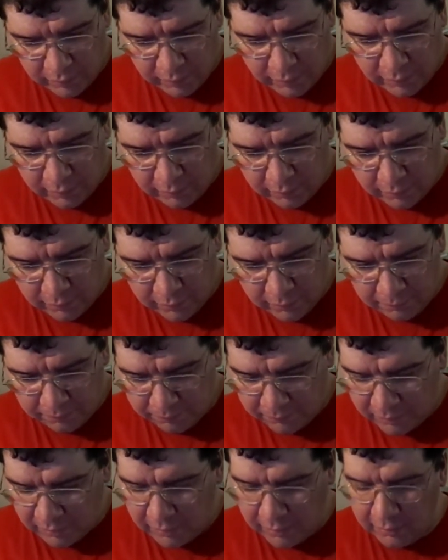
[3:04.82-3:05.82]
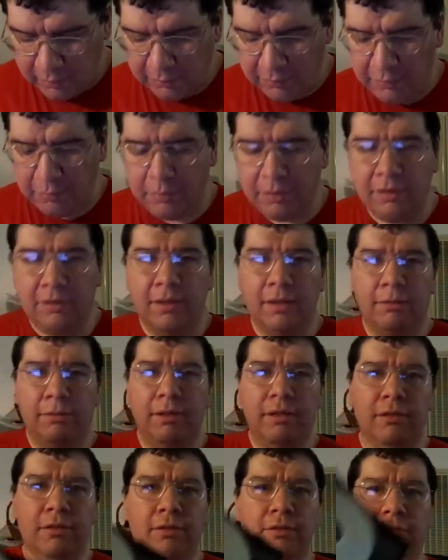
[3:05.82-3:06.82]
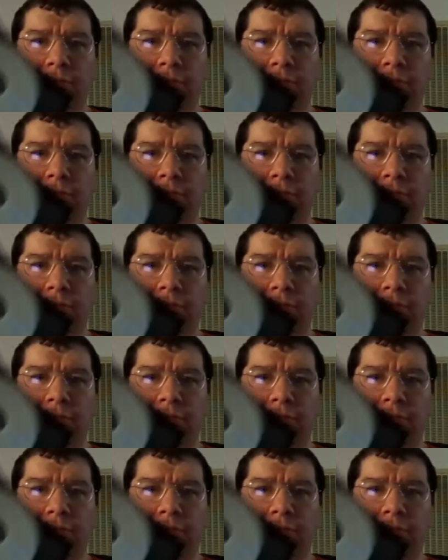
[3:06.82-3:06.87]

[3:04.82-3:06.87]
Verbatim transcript: Yeah, this is what the DVD